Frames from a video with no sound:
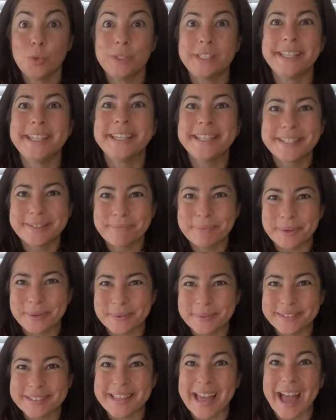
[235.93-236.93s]

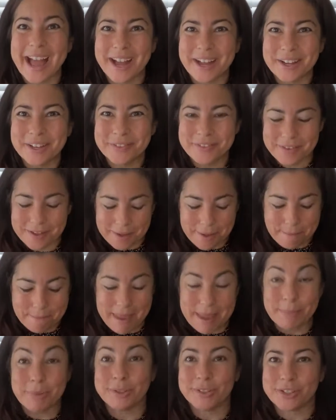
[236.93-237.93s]
teaspoons of
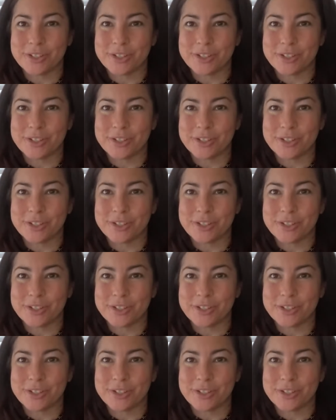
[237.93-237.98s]
maple